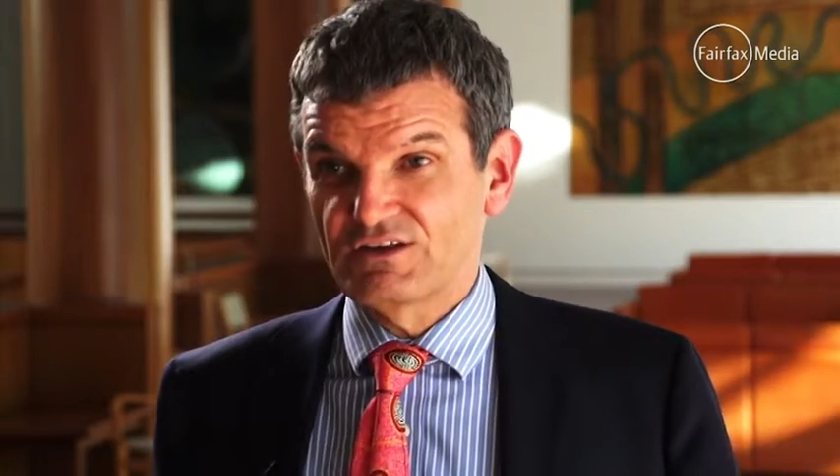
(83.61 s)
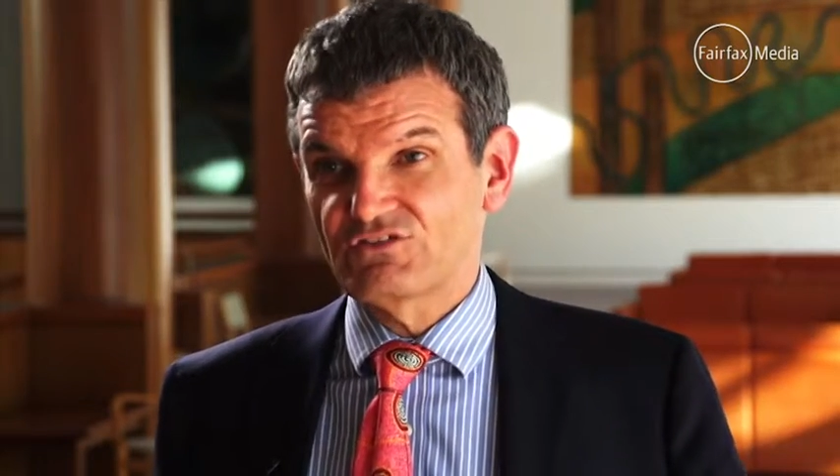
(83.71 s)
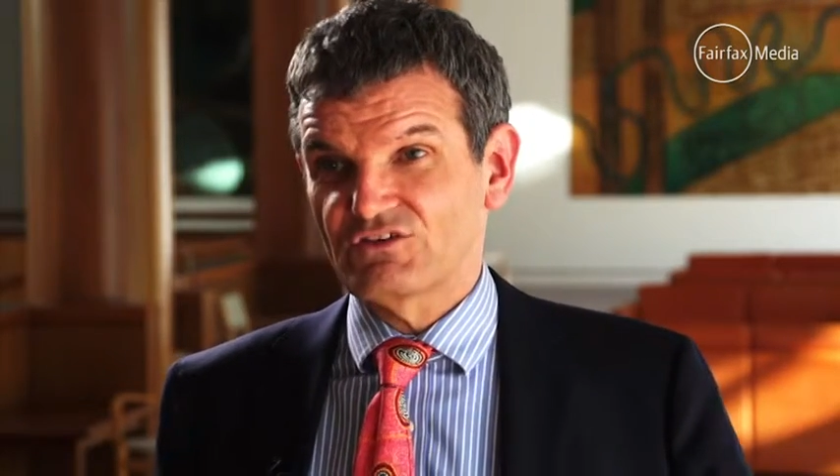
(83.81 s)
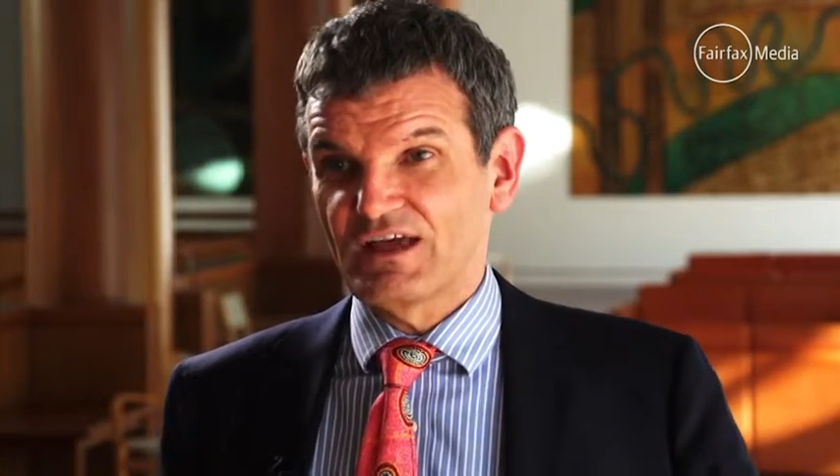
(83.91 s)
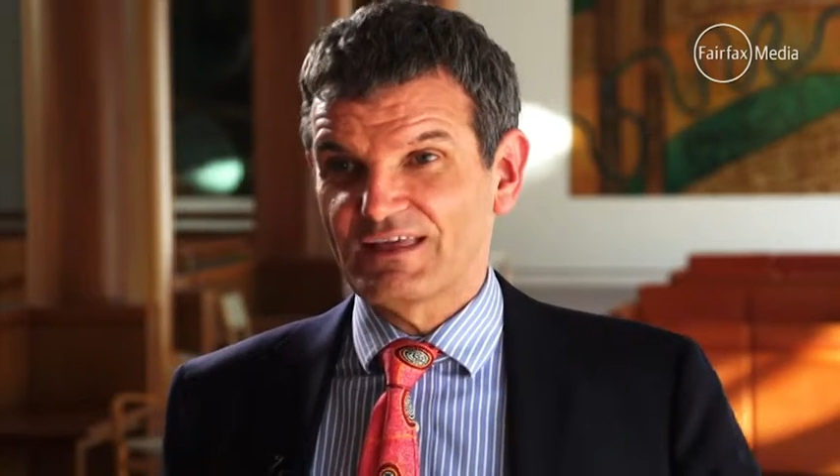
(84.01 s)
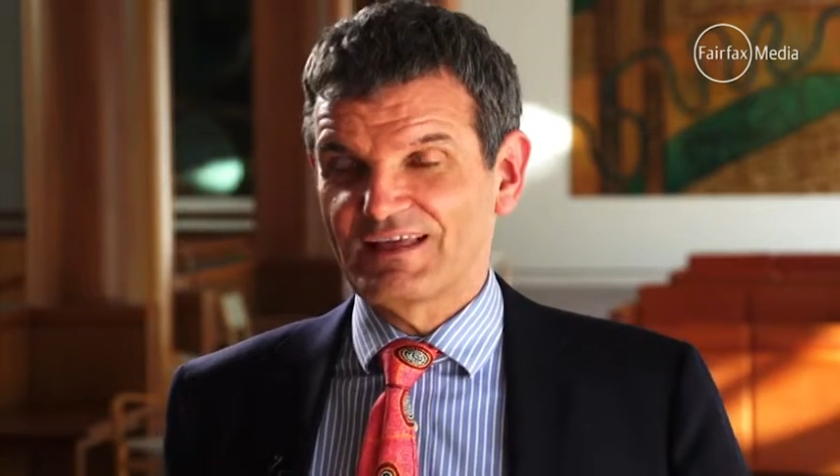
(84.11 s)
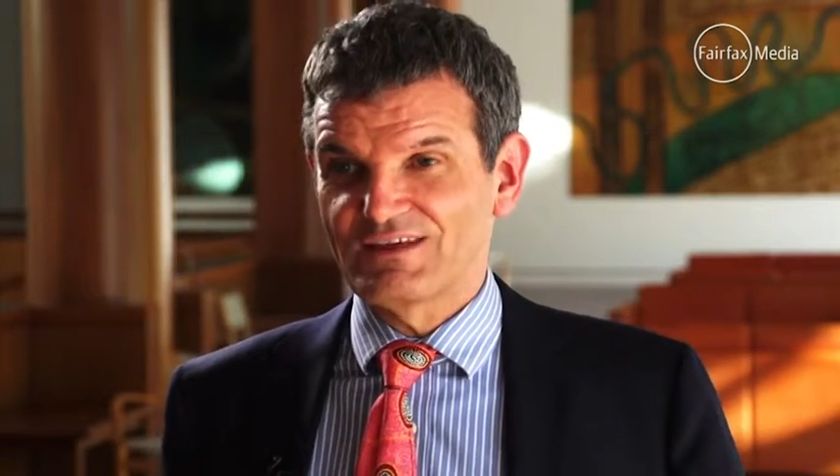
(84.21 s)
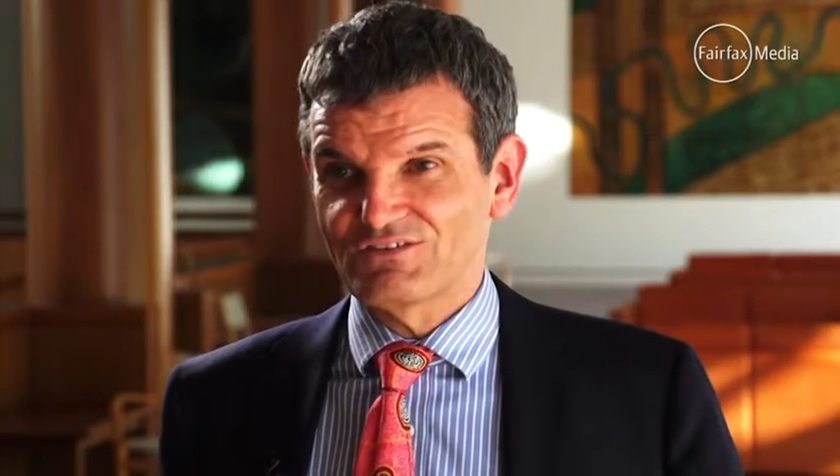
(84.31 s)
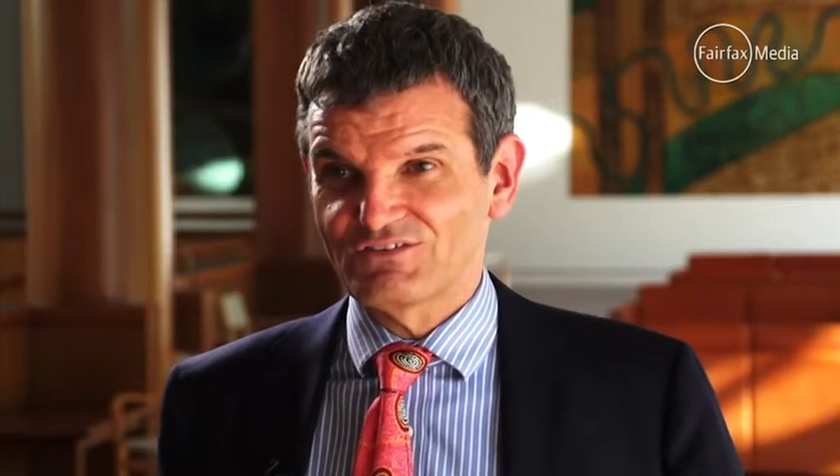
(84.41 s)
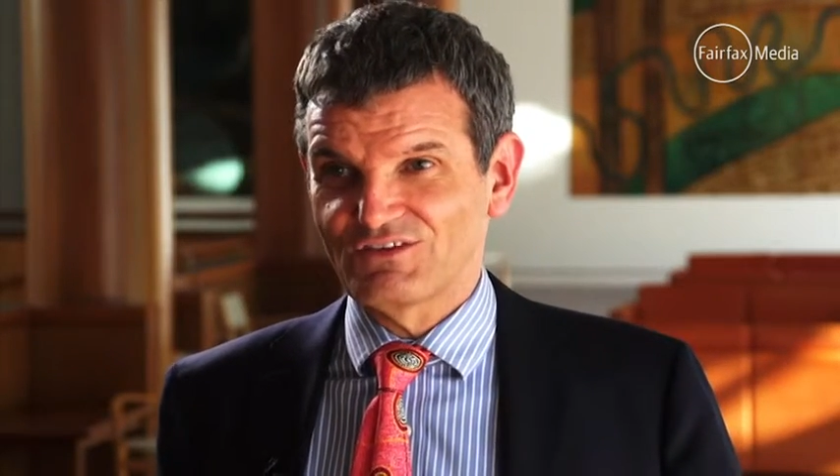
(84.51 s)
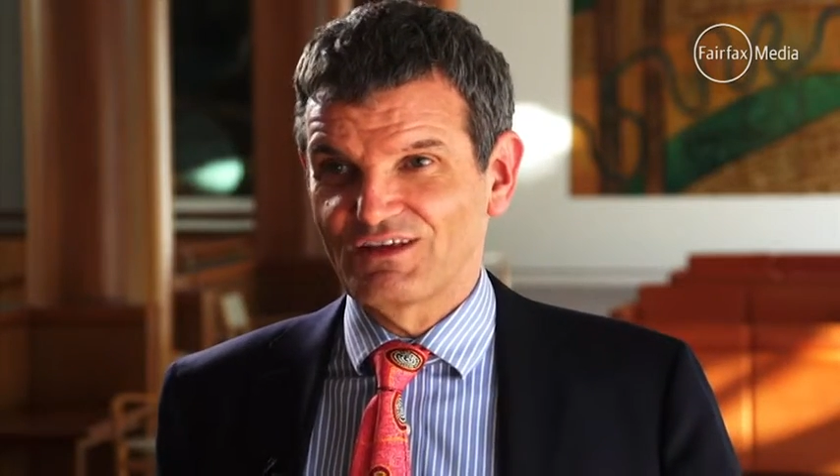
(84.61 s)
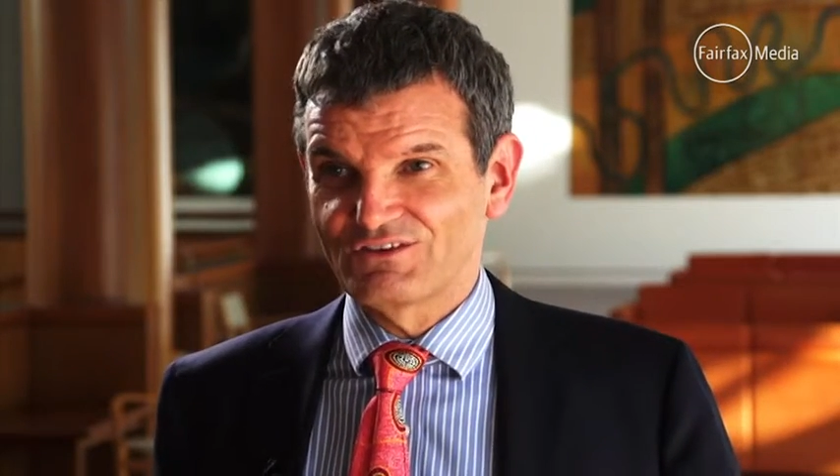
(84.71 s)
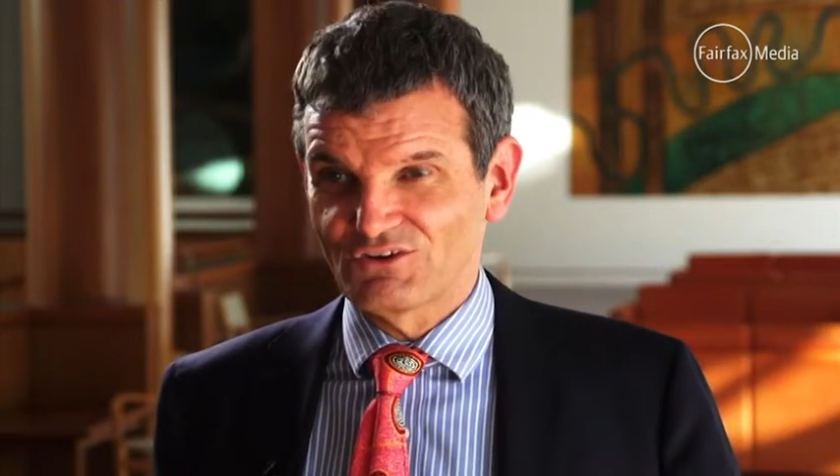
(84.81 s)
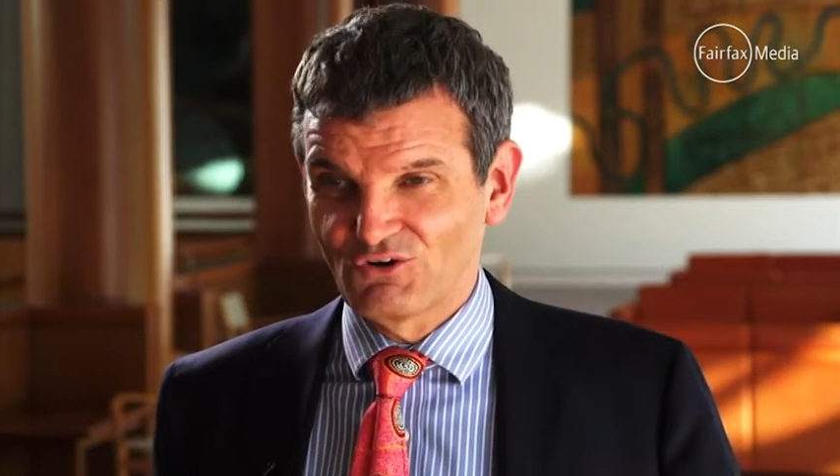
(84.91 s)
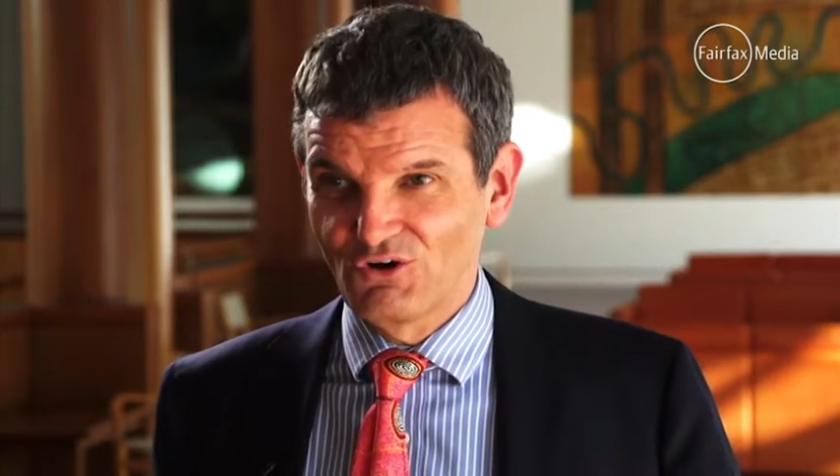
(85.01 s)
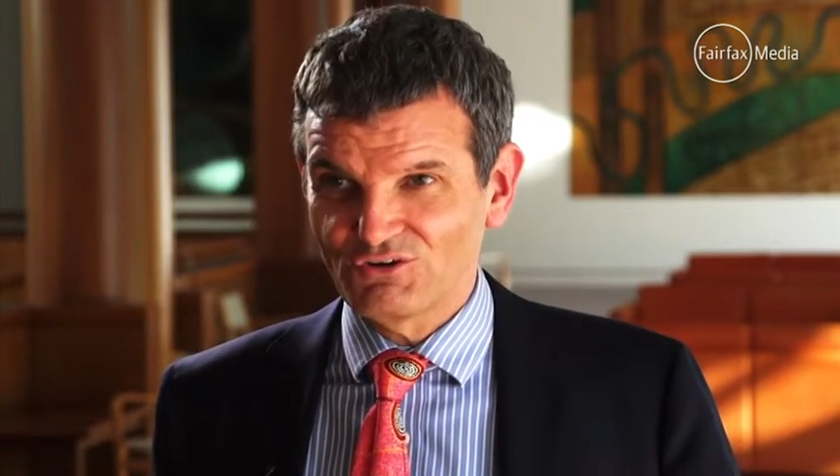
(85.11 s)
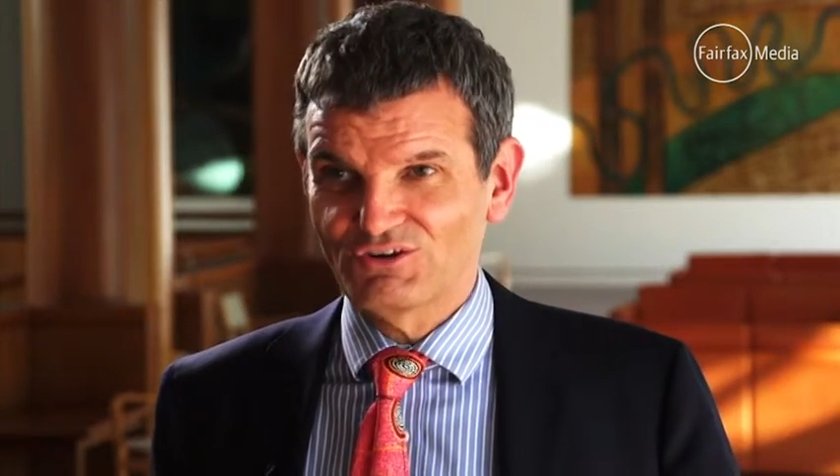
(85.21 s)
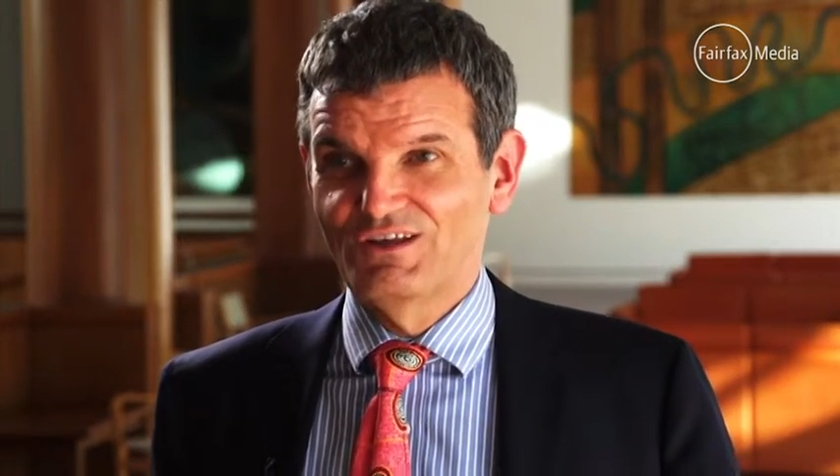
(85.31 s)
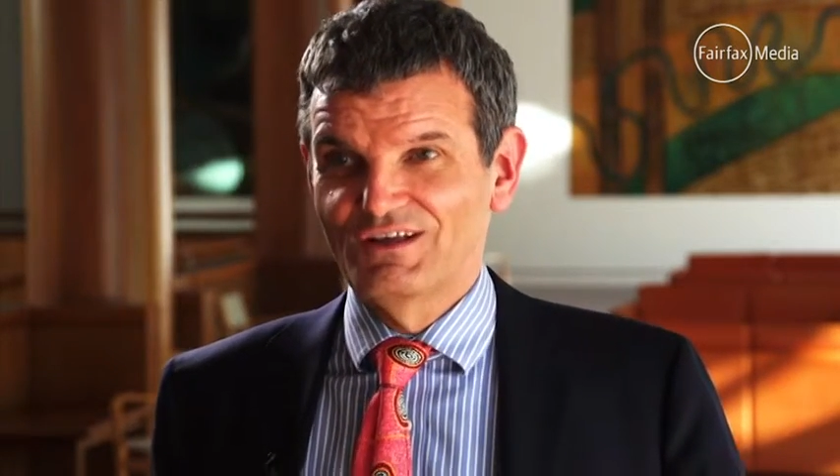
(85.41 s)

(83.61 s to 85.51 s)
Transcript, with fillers: is taking us to court,